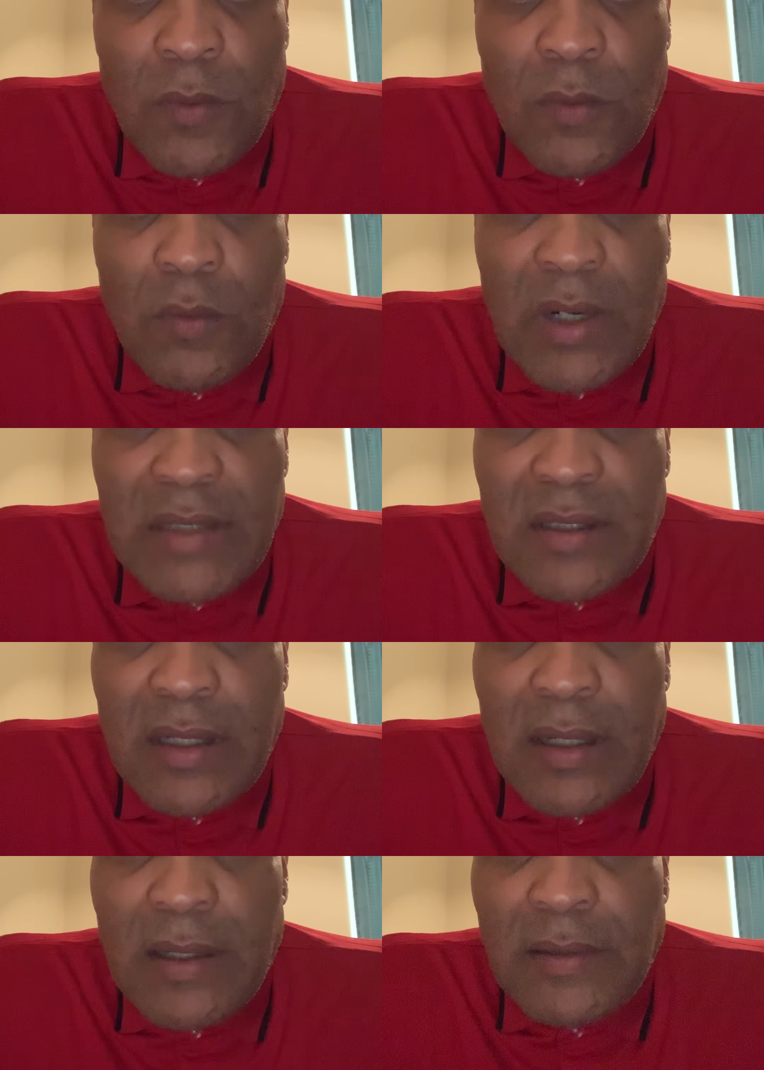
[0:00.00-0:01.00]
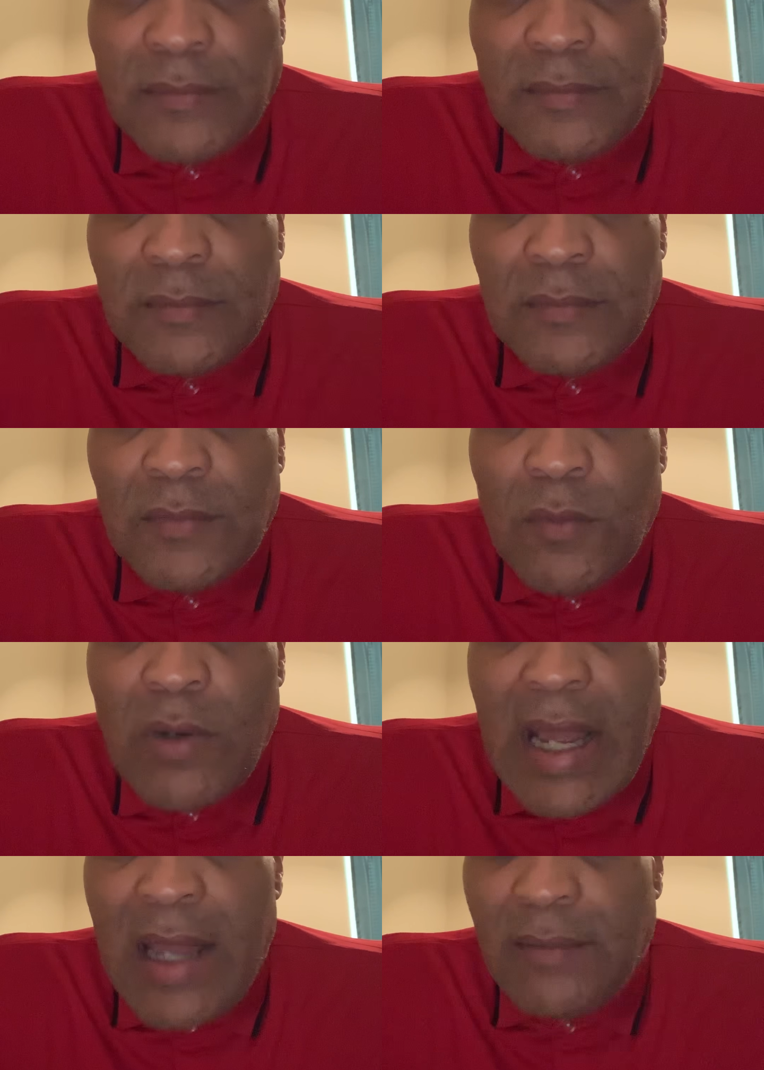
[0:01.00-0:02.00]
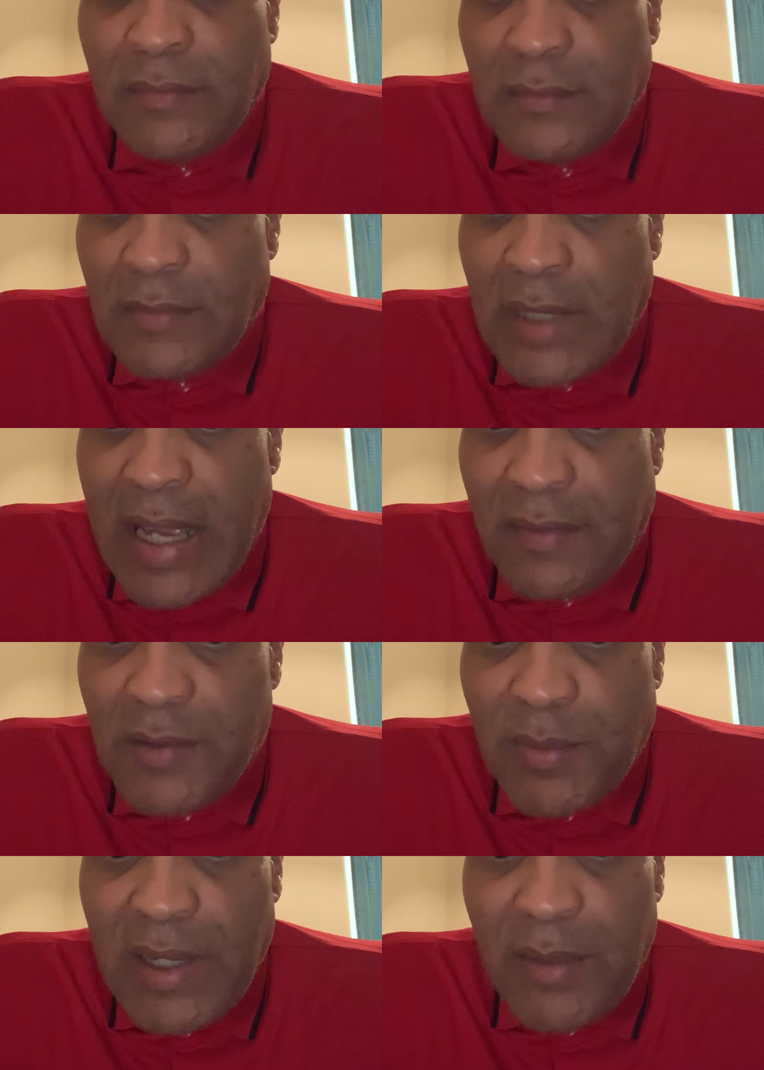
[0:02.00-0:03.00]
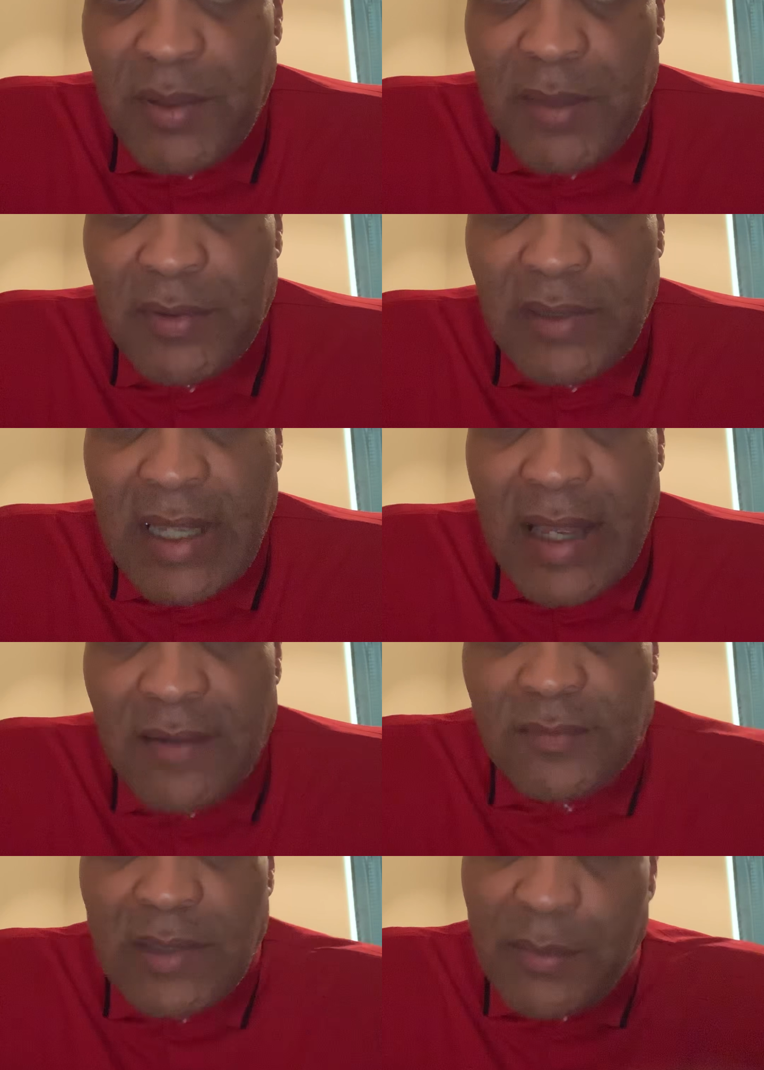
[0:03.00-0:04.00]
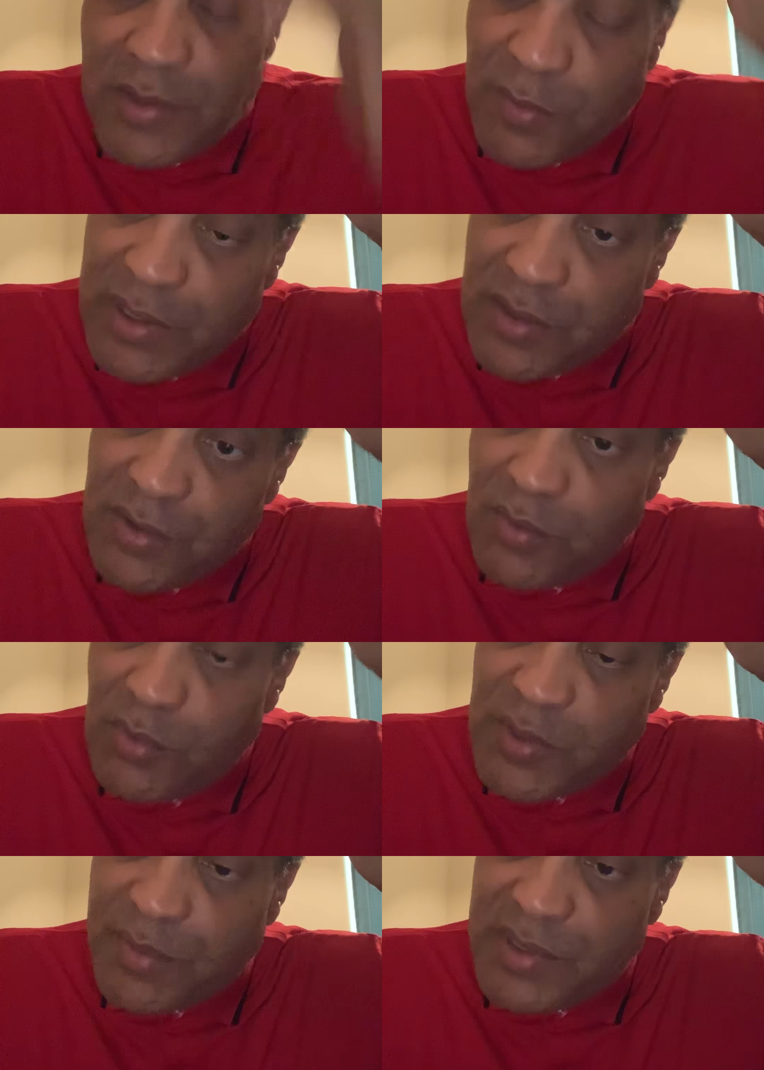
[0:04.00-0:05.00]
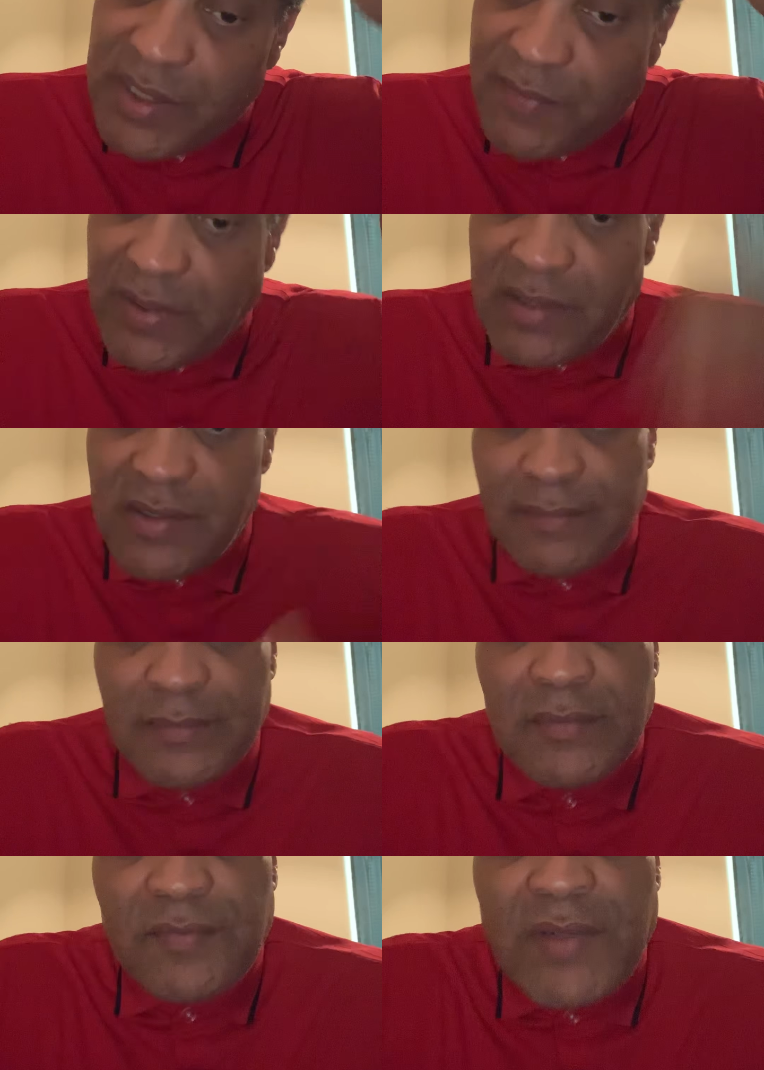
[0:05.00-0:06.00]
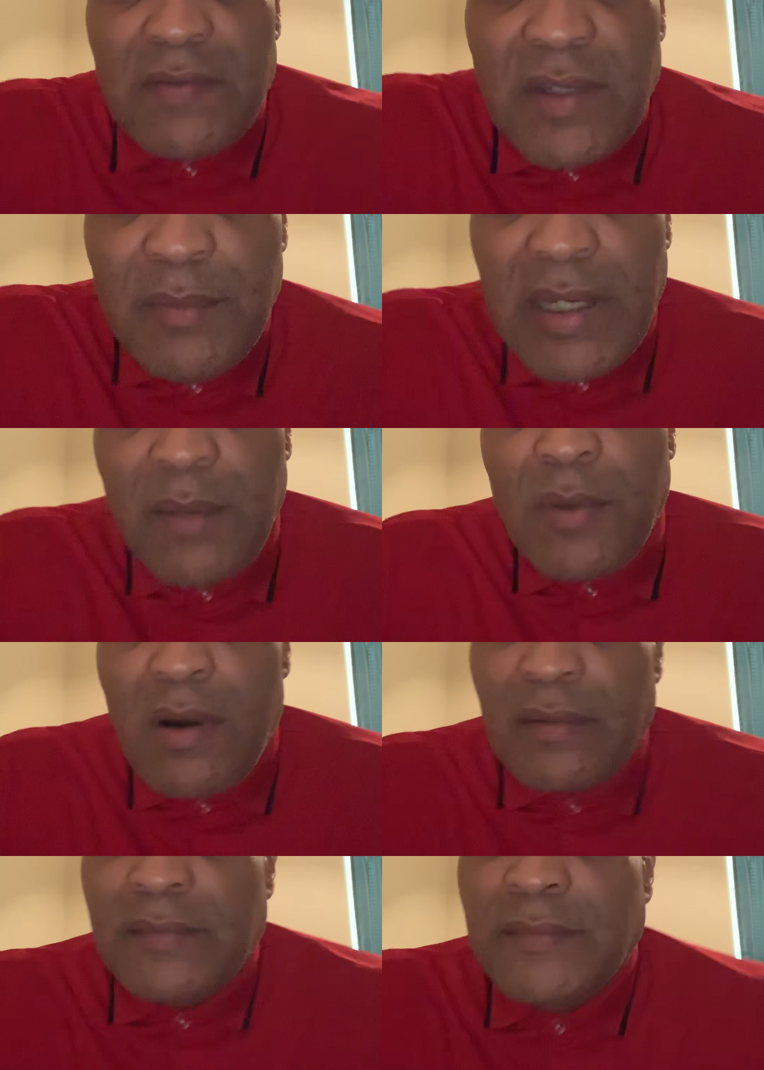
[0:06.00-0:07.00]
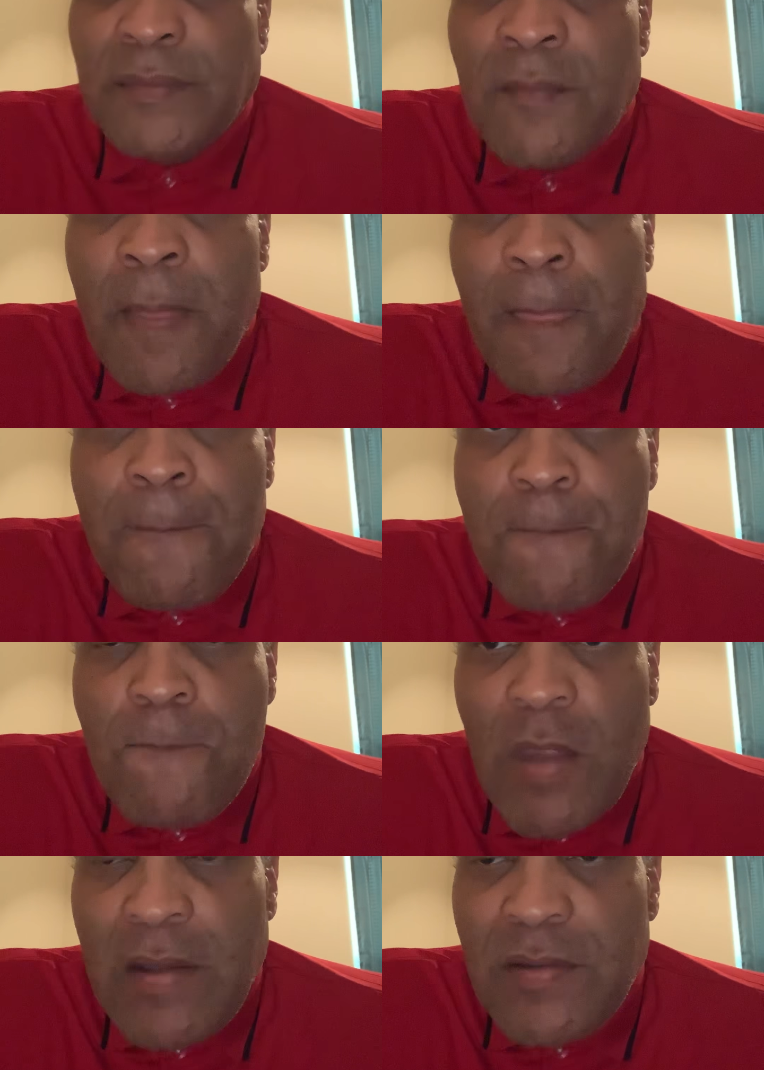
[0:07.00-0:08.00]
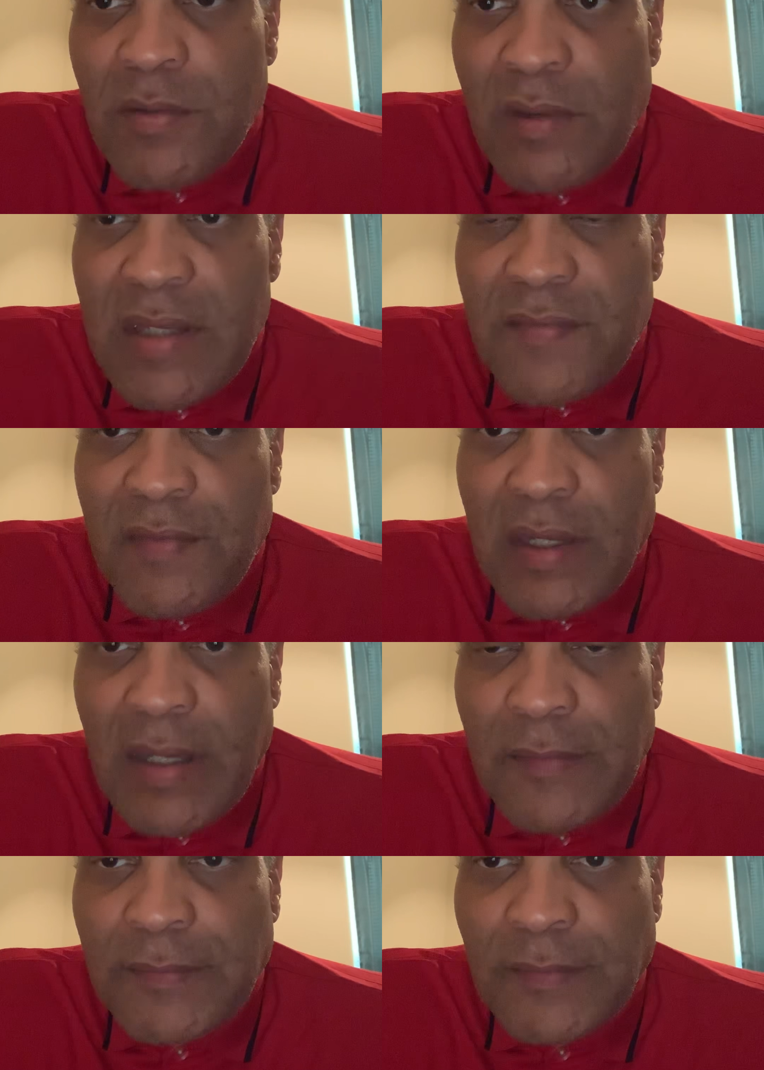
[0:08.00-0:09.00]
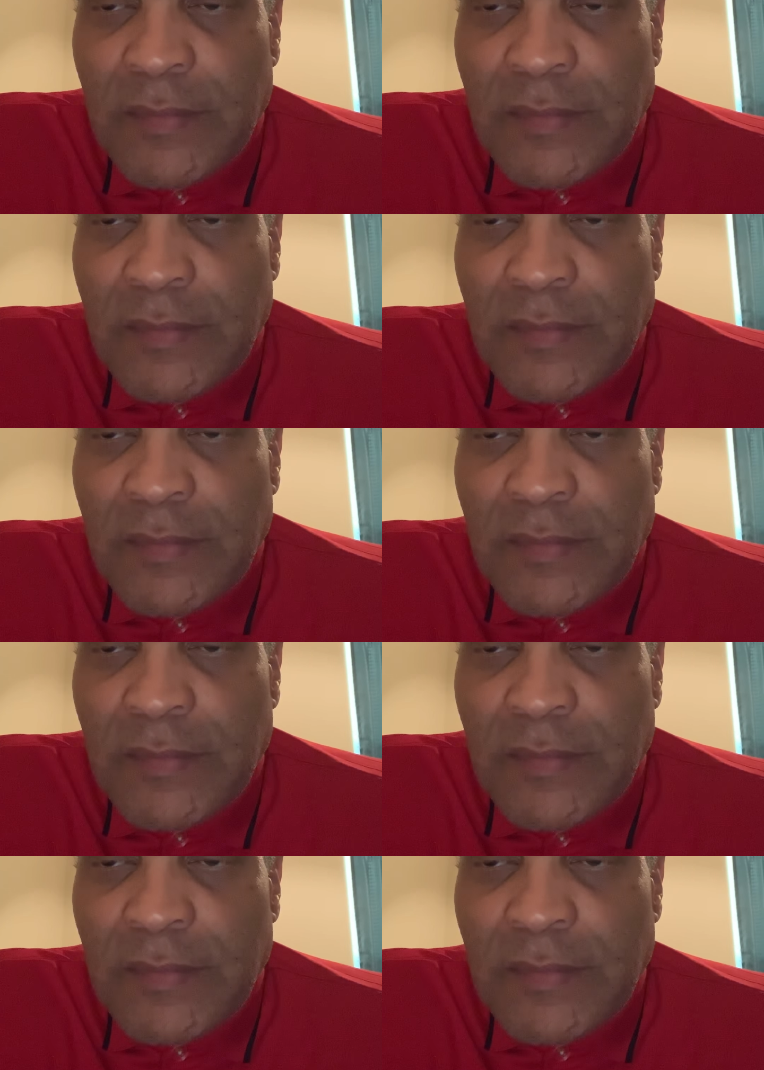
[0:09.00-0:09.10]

what, uh, what I have to explain to people now, but I'm gonna switch into more specifics, 15 minute mark into this video,